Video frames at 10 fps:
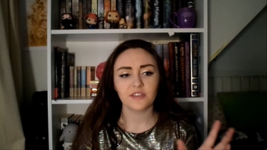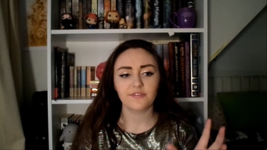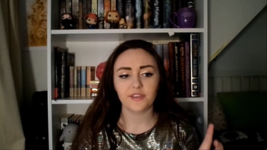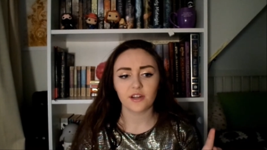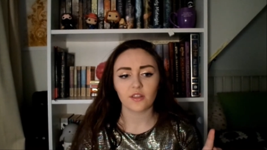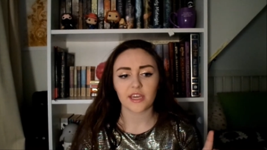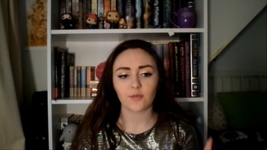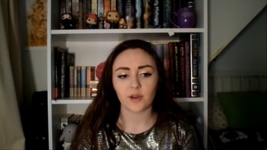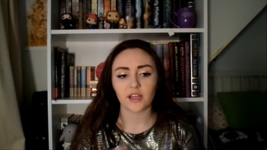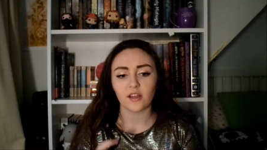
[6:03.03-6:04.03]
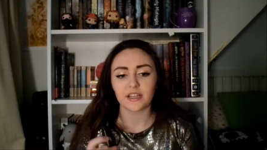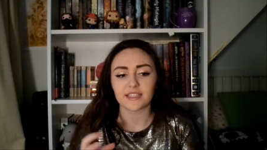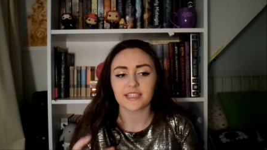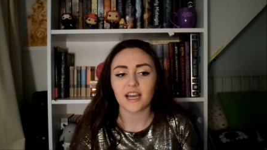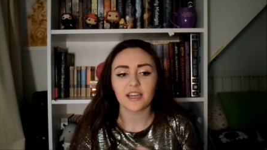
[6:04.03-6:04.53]
fit all that well, and it's
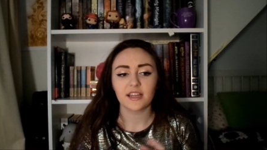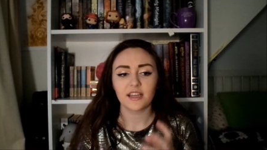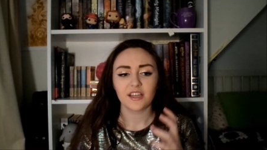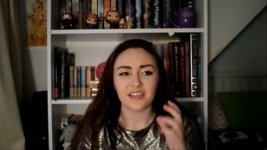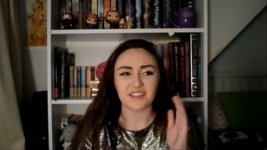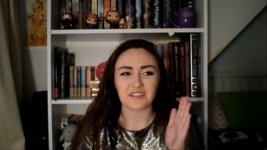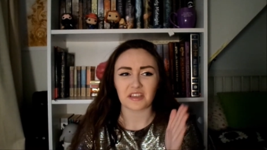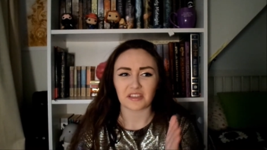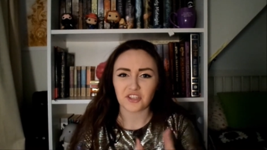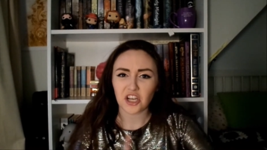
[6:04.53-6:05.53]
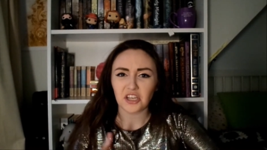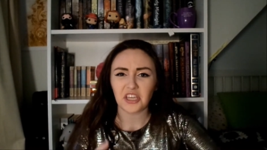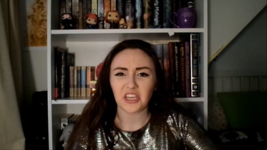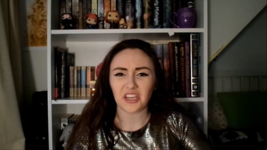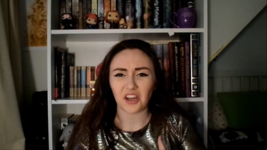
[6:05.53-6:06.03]
just like
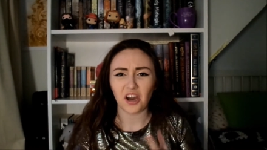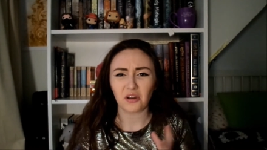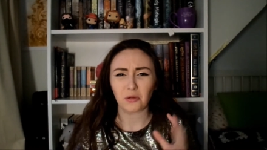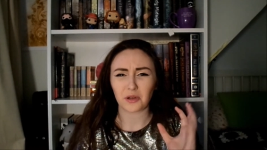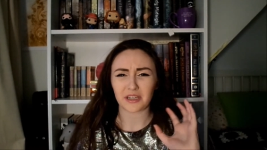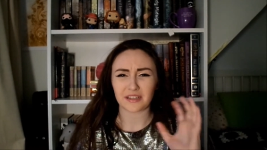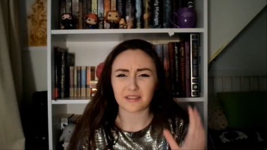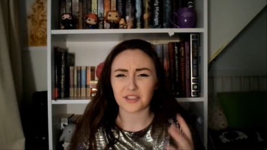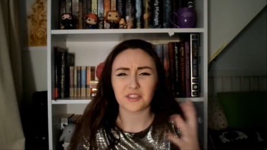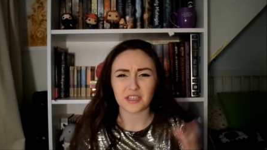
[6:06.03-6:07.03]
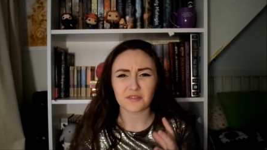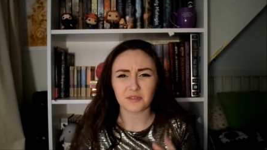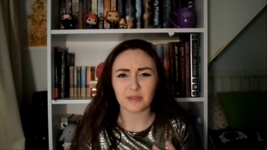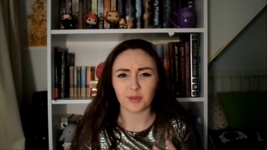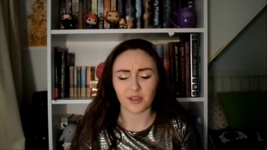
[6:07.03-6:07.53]
chunky and awkward, and it just doesn't
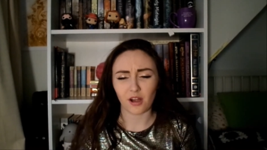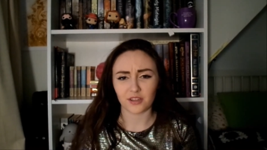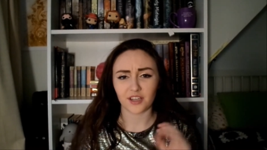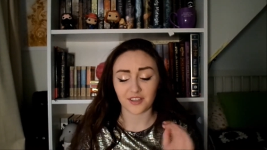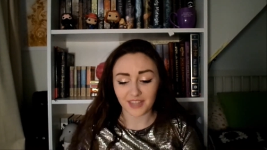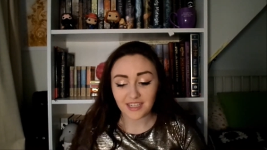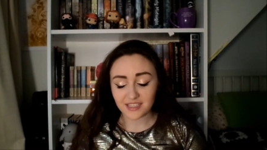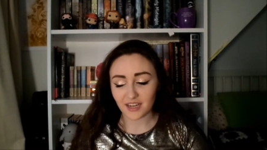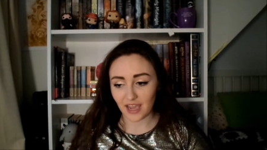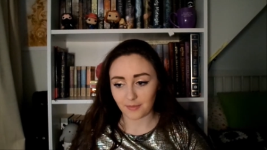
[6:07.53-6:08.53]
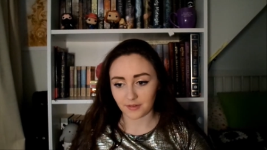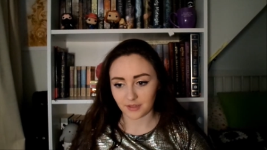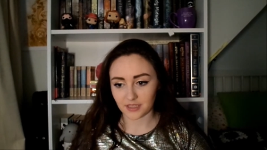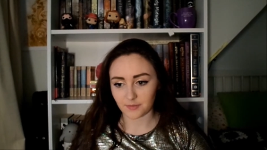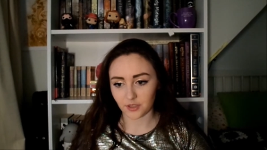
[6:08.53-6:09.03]
really belong there. That does not happen in
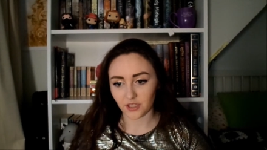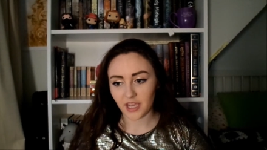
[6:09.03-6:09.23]
this book.